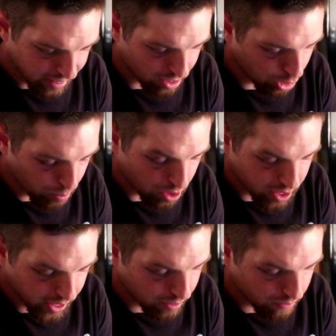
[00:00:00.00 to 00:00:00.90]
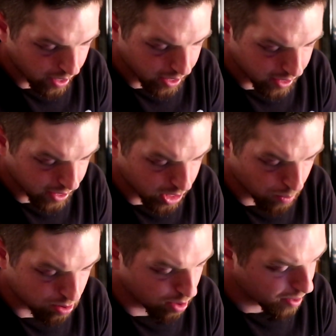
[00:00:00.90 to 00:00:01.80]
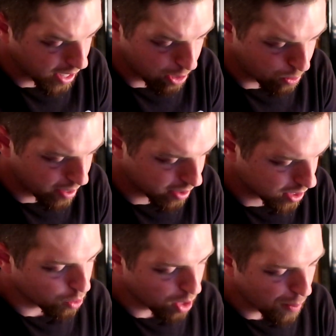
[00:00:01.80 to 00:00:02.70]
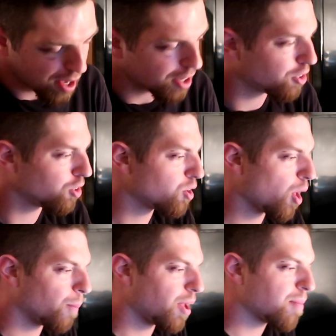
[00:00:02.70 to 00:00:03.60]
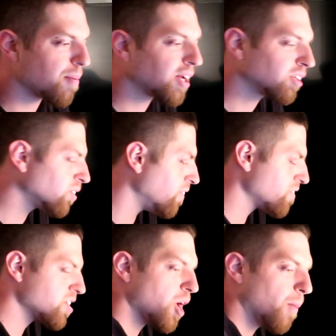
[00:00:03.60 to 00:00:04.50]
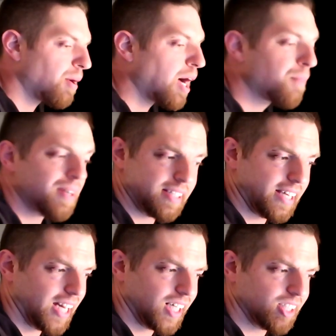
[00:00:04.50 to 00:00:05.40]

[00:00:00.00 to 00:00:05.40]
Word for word: That's the only person I can find that it comes from. Out West. You wanted me to do baby metal, Pa Pa Ya.